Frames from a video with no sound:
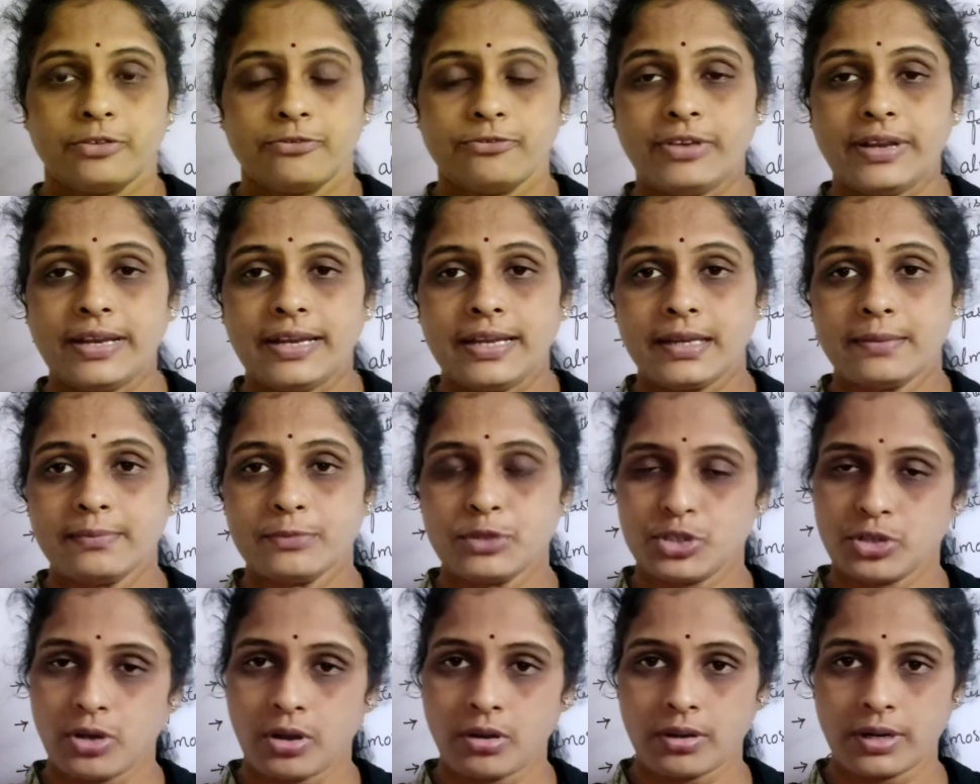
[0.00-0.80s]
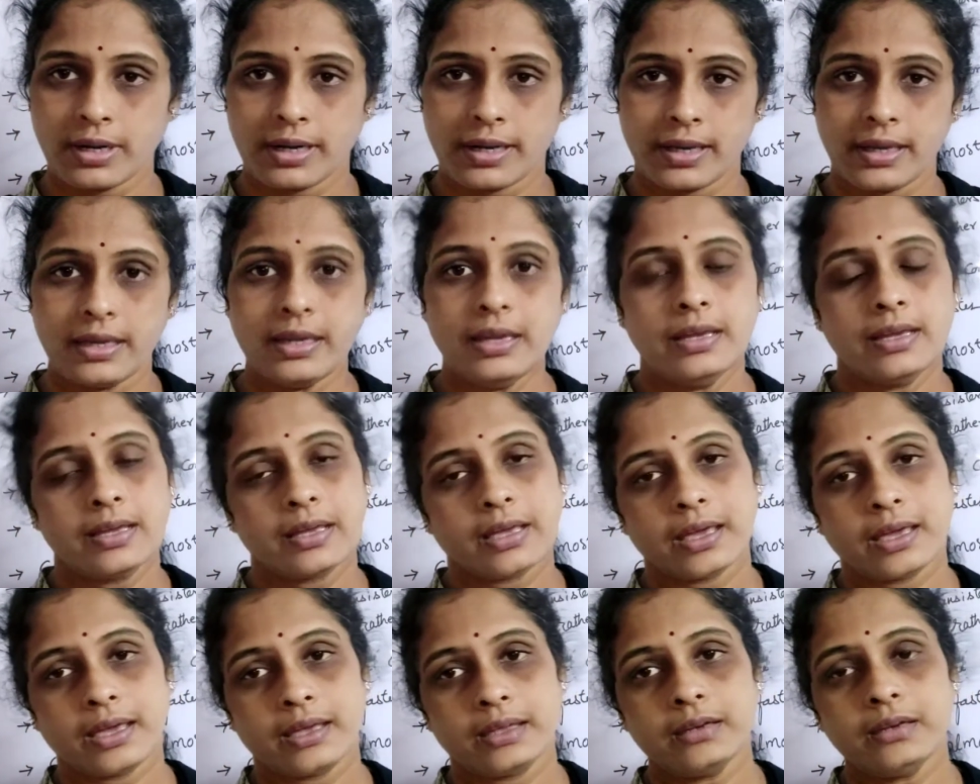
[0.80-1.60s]
William Shockley
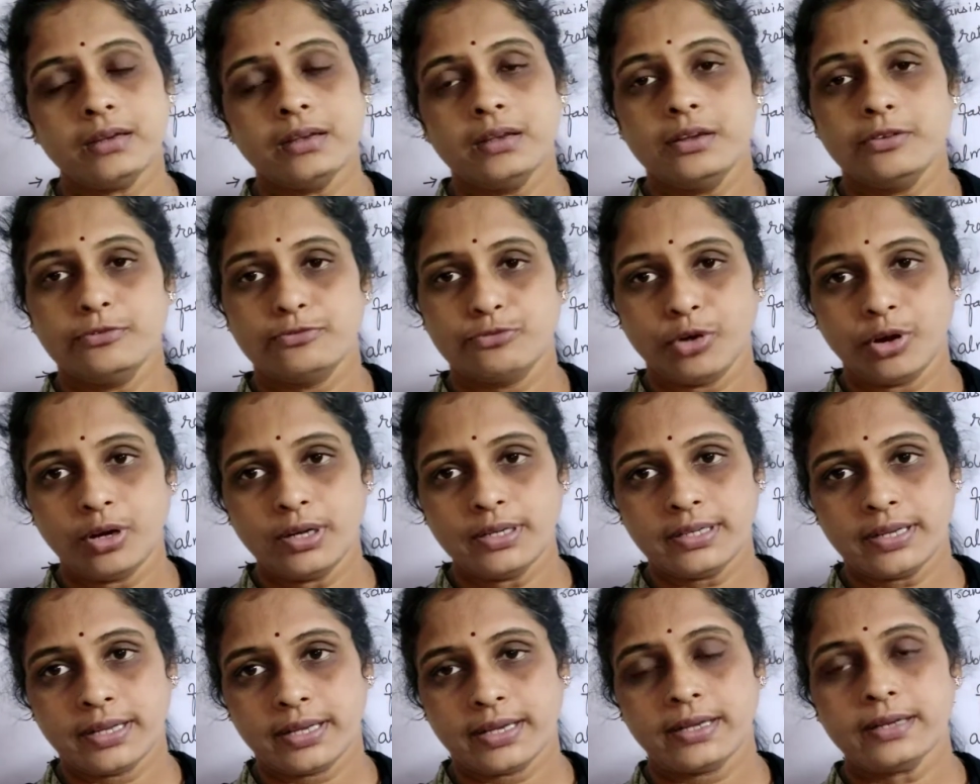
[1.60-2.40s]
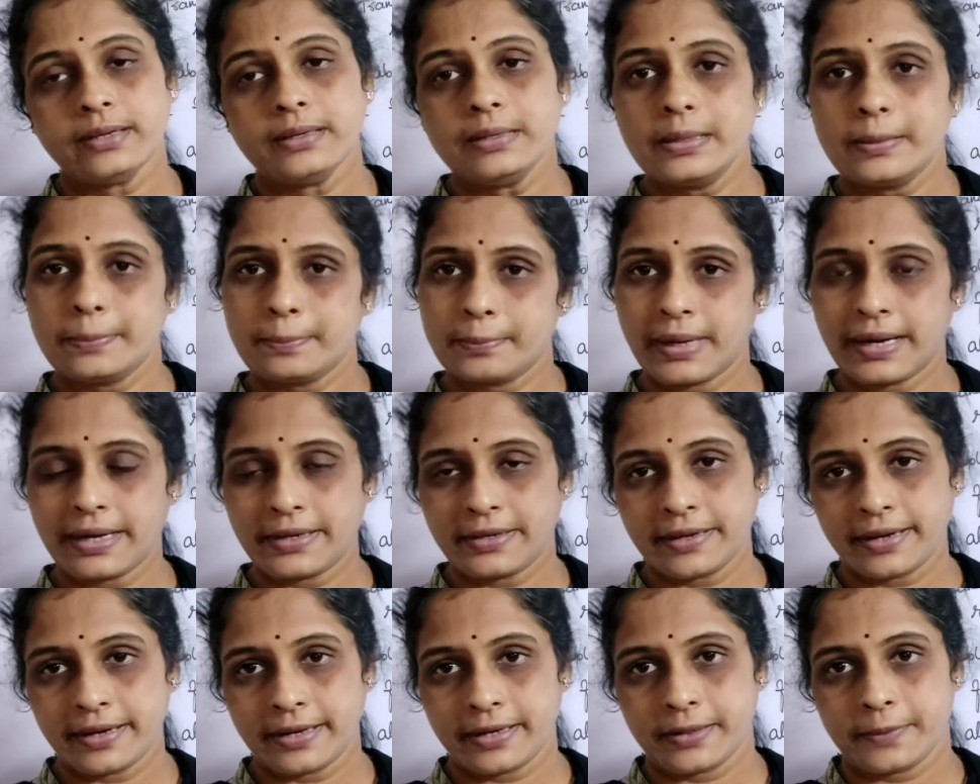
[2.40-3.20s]
and Walter
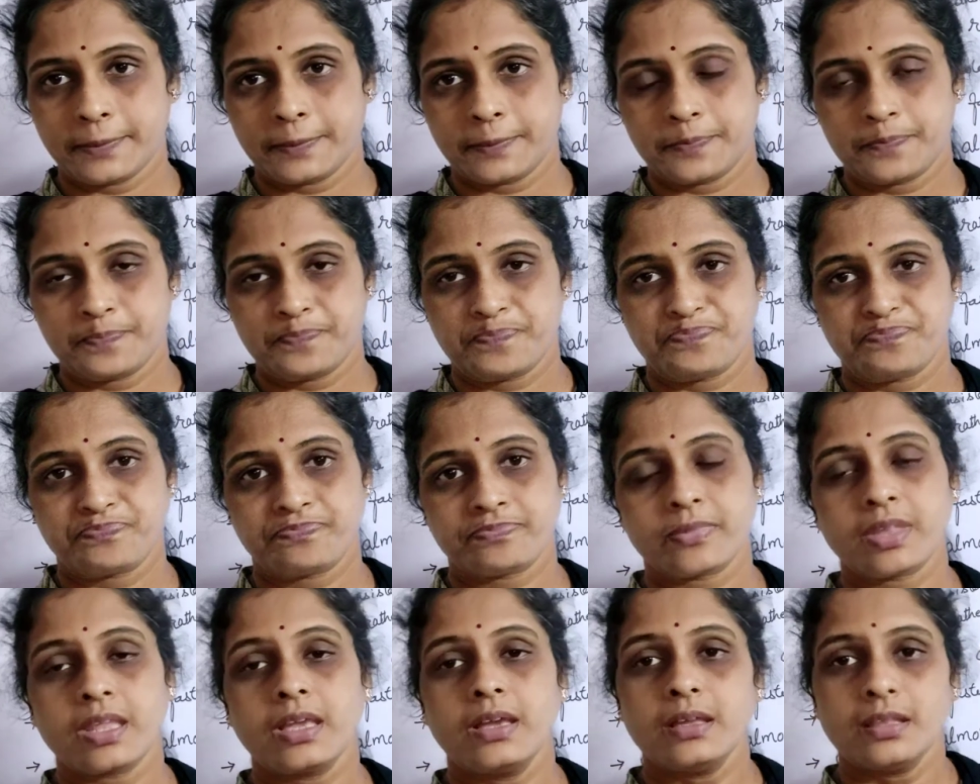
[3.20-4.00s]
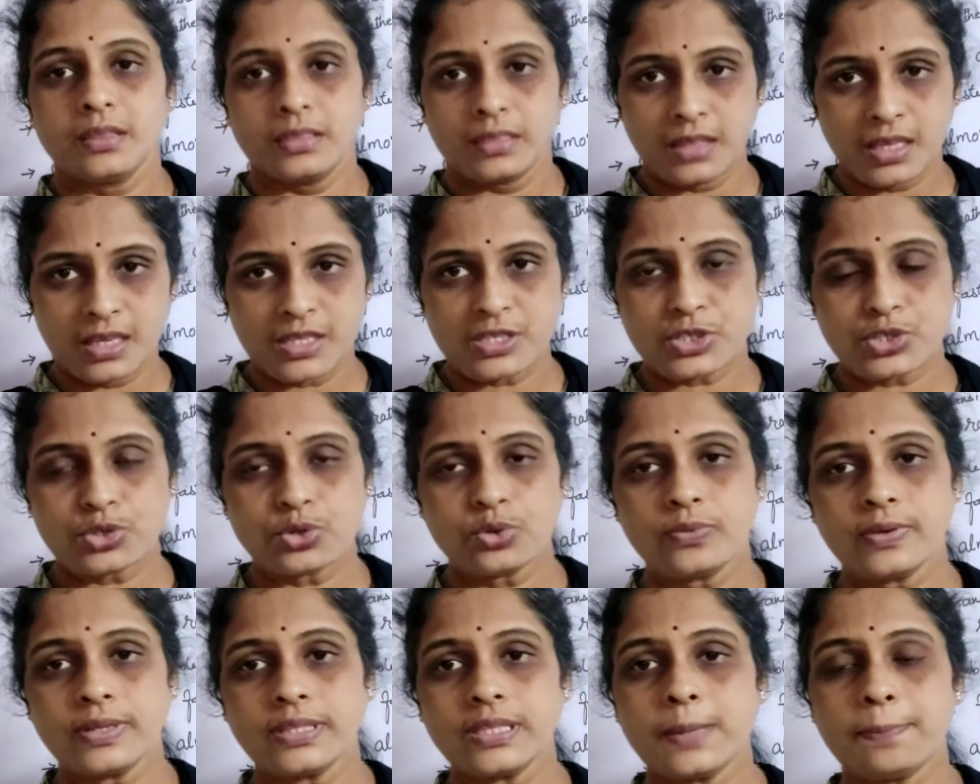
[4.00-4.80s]
Bertrand. These
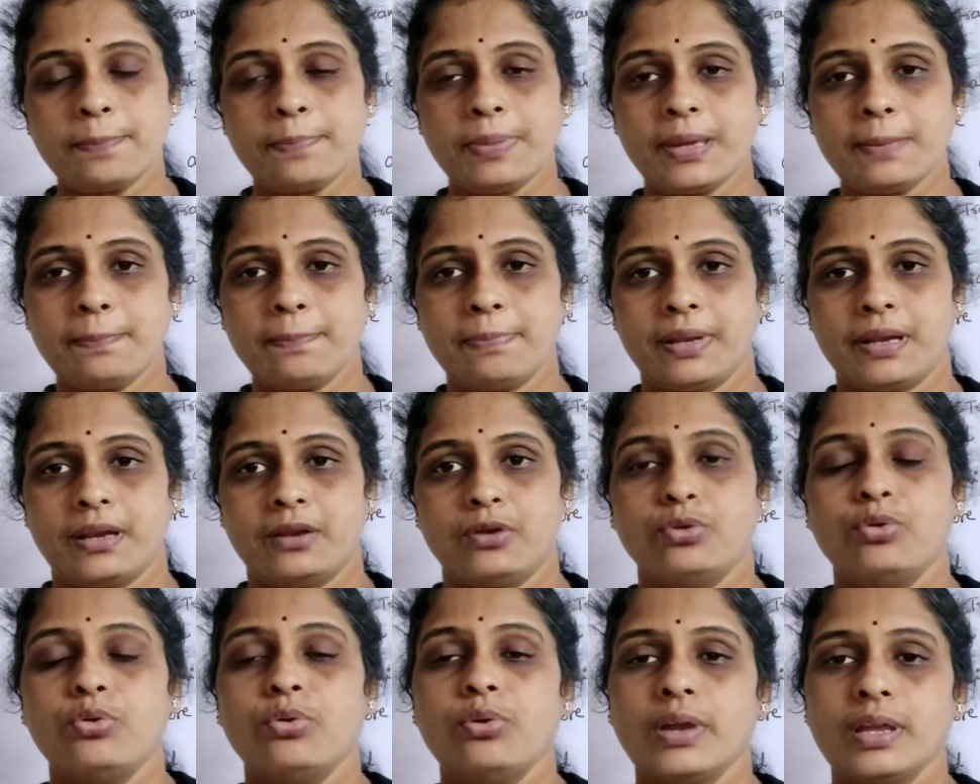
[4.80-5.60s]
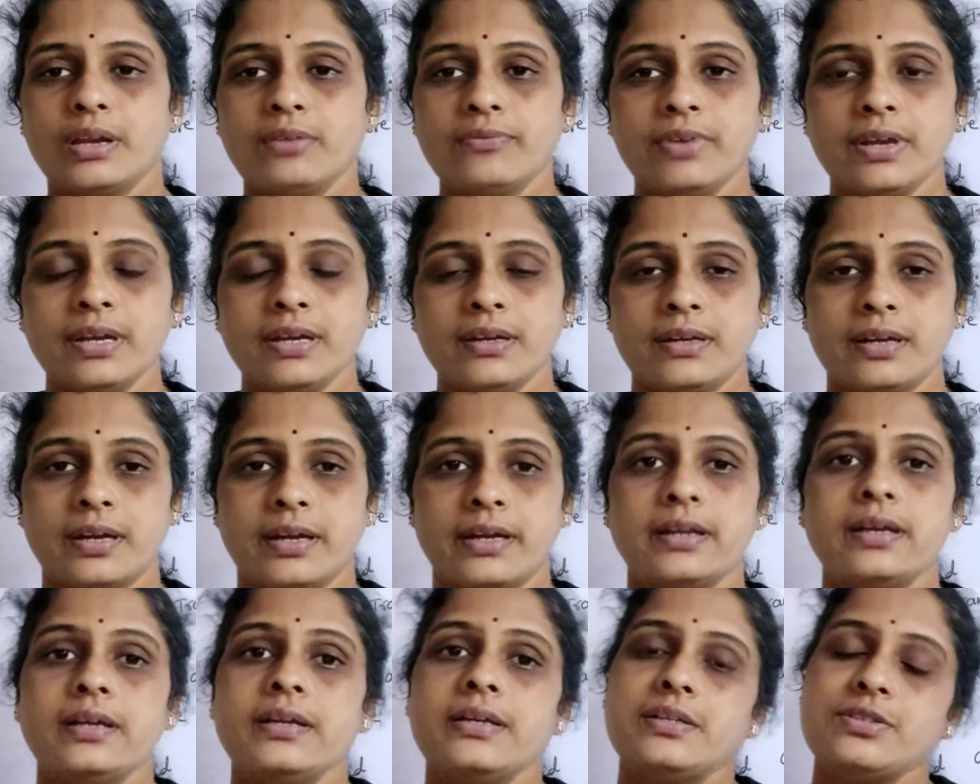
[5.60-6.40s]
two were the people who
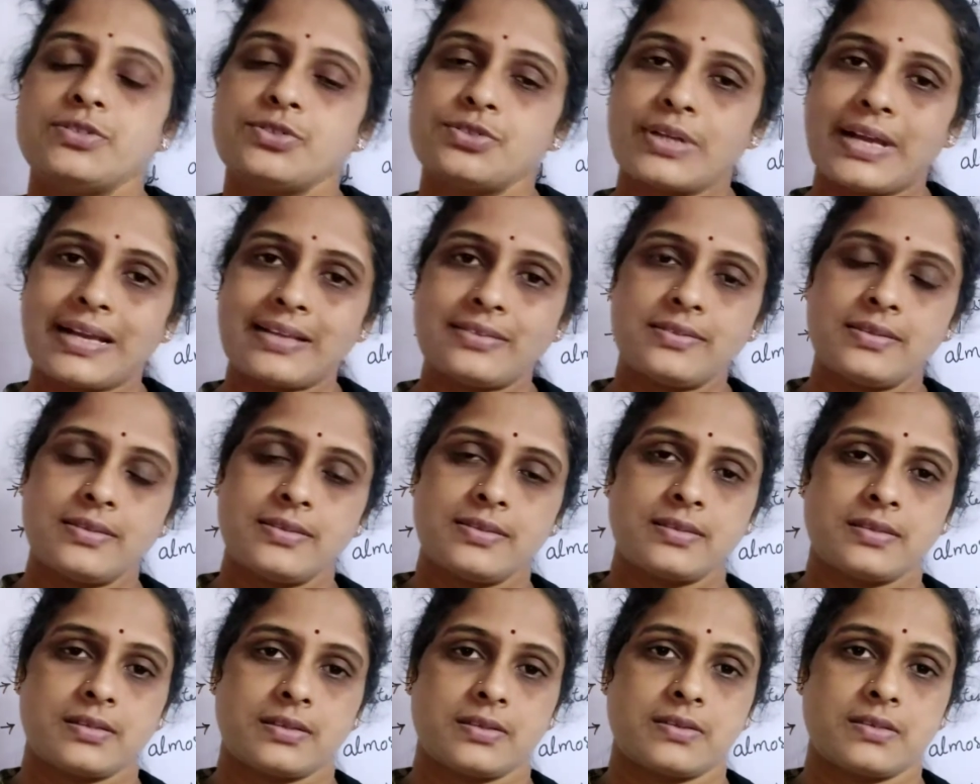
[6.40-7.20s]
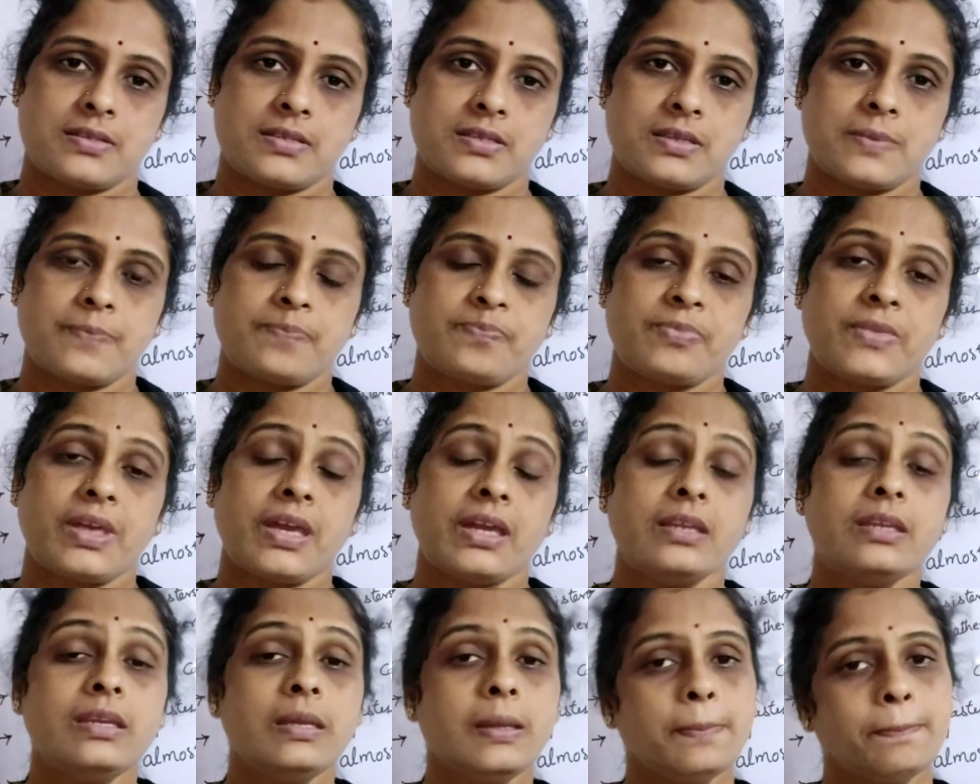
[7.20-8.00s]
invented transistors
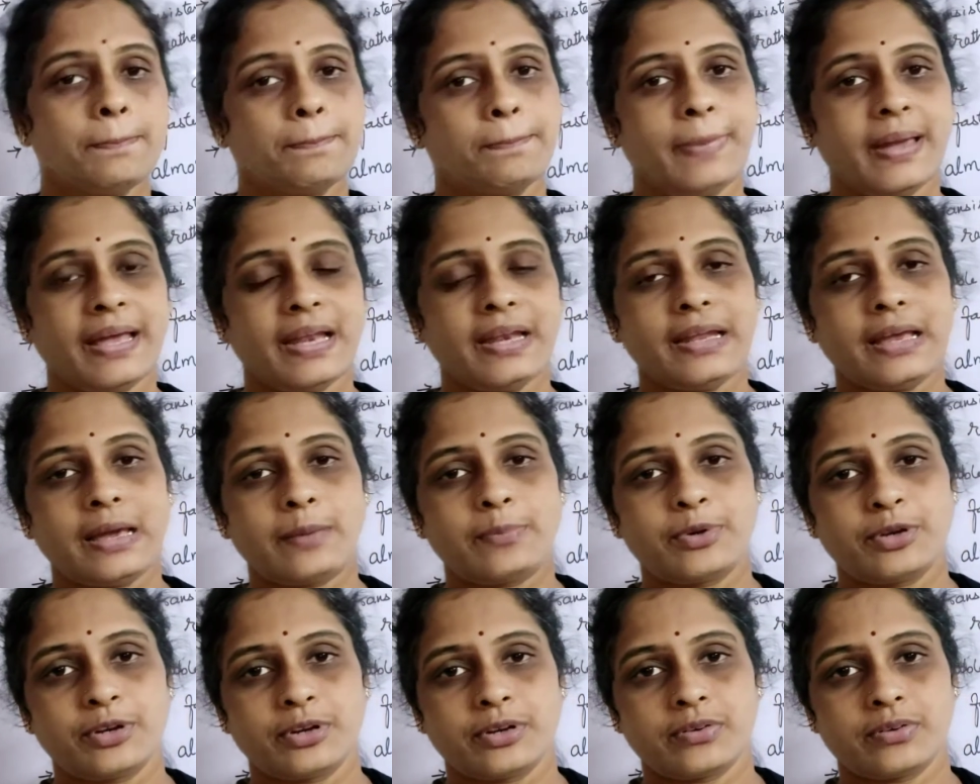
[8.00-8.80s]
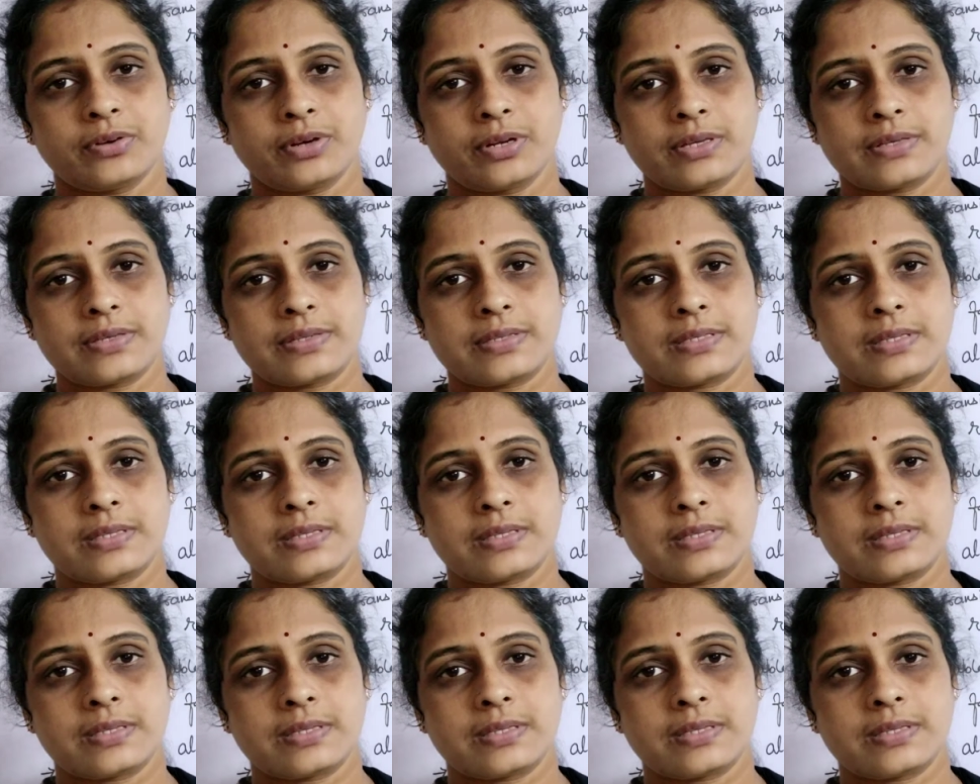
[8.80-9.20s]
in Bell Laboratories.